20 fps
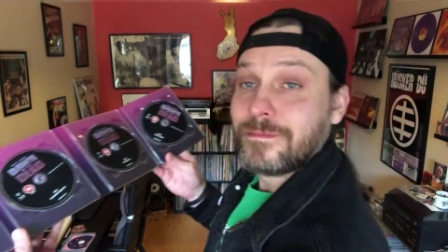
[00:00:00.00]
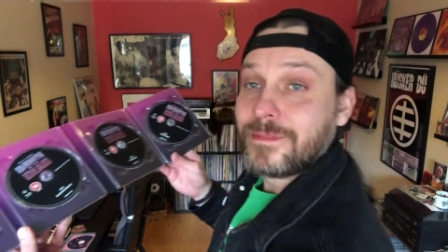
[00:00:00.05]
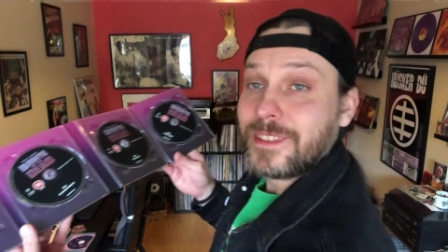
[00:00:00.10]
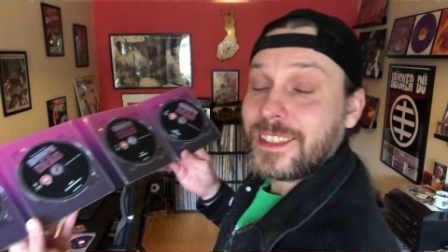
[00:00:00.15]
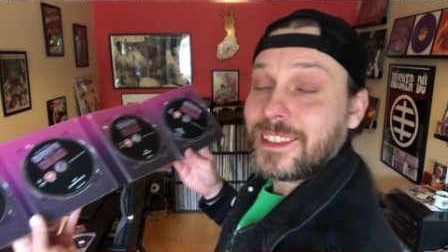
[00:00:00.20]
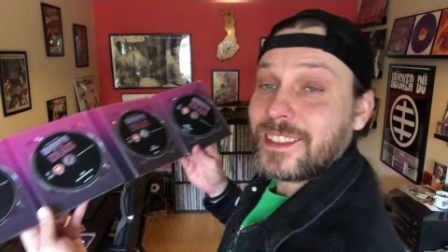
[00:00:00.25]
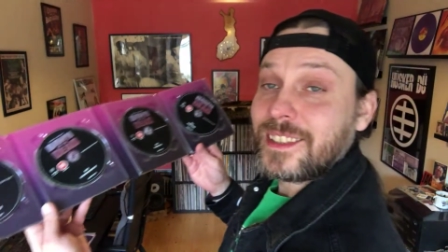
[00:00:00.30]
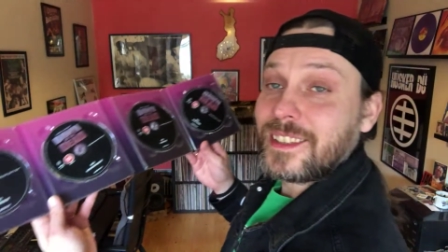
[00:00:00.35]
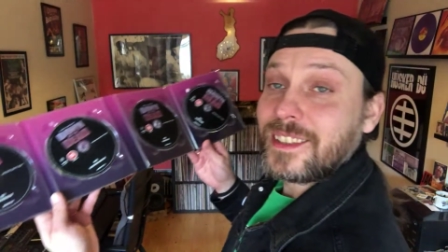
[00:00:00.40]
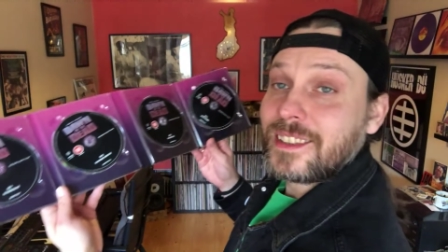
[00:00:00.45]

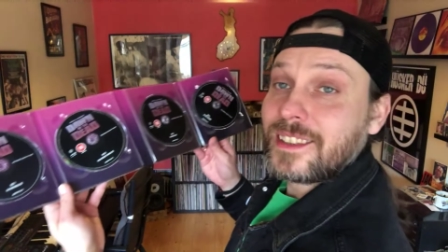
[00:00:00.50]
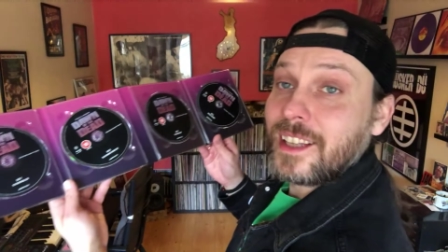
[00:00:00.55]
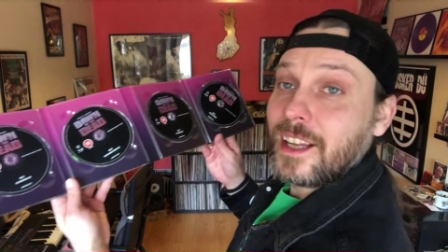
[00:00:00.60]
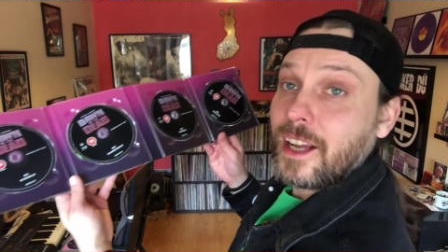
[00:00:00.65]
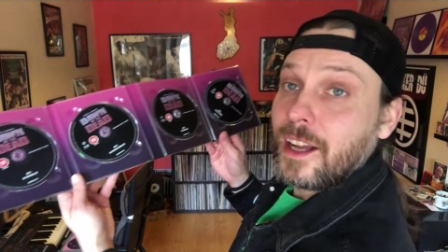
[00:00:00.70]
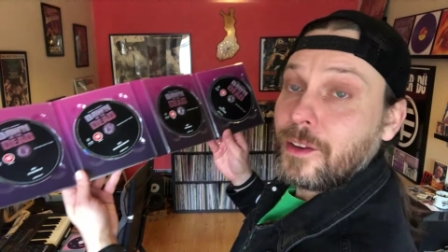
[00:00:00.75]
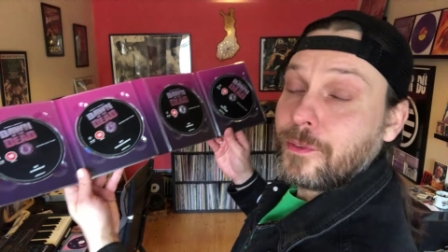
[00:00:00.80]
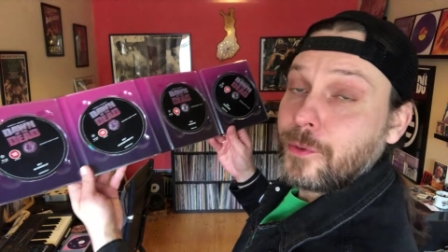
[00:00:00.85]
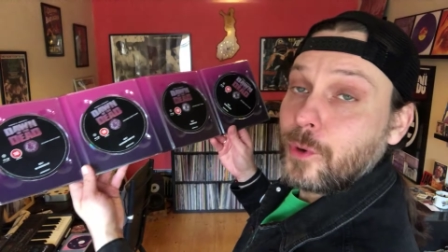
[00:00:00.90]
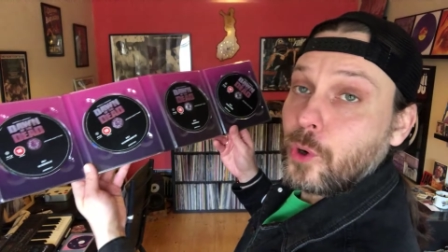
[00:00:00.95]
This is
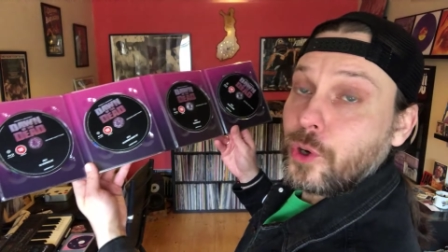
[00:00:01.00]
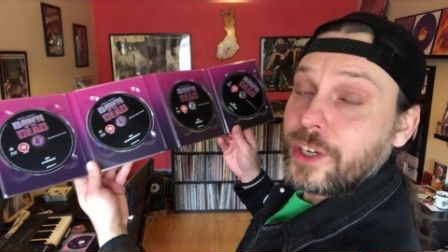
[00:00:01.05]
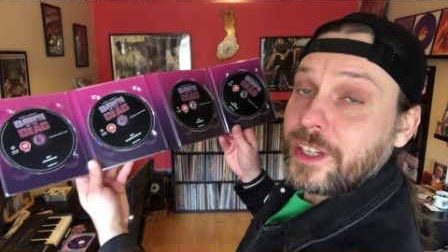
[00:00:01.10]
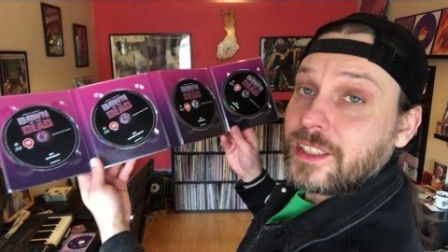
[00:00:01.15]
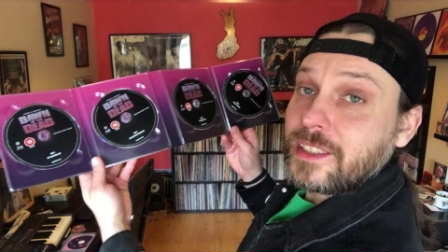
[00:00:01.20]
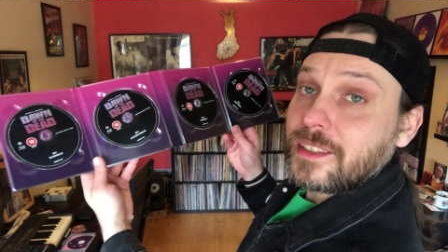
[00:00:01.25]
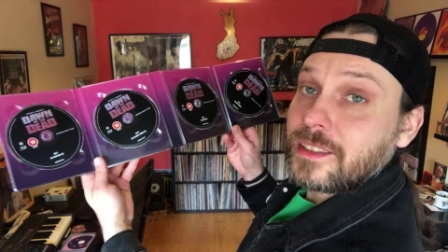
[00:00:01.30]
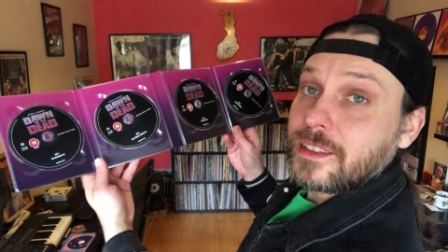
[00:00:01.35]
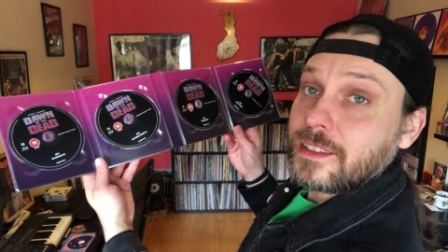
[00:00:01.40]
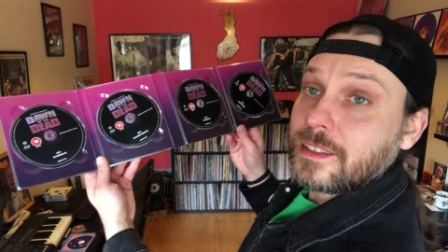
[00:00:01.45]
the
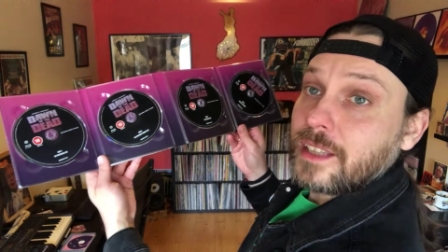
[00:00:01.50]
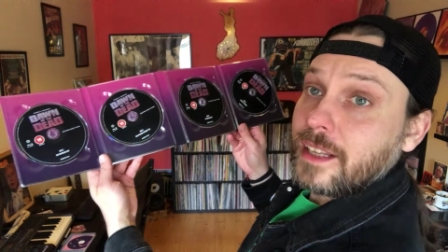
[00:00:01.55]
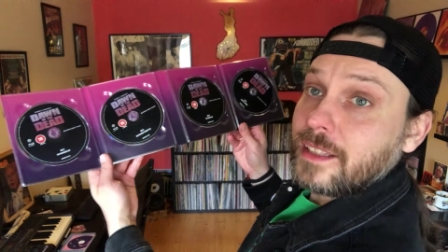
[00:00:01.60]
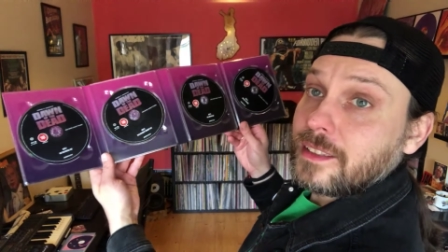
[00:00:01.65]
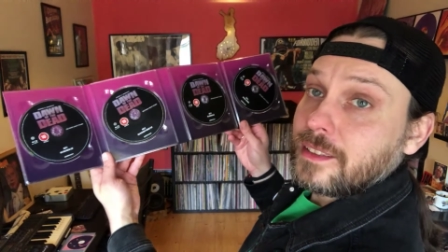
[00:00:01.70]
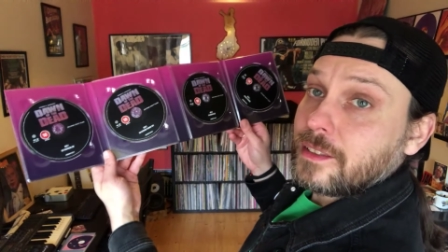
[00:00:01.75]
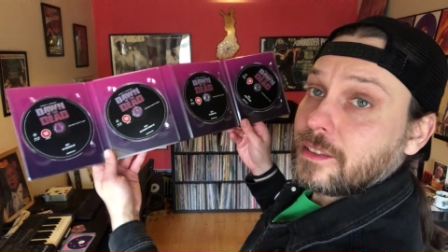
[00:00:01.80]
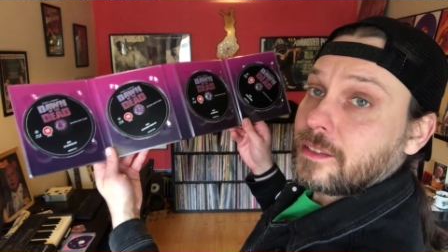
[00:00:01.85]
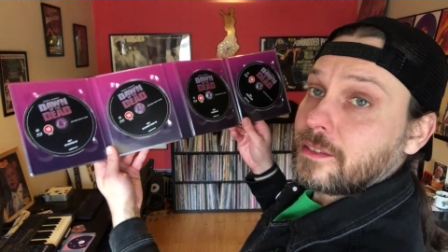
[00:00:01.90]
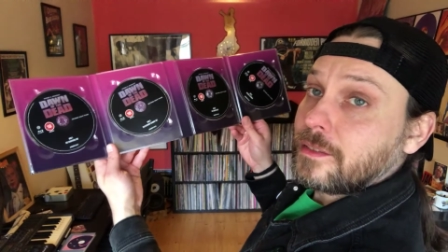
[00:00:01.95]
four-disc
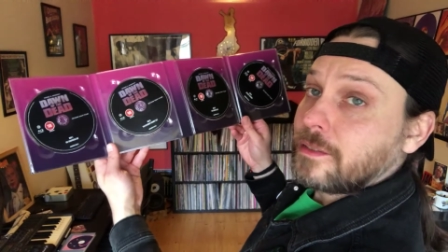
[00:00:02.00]
set.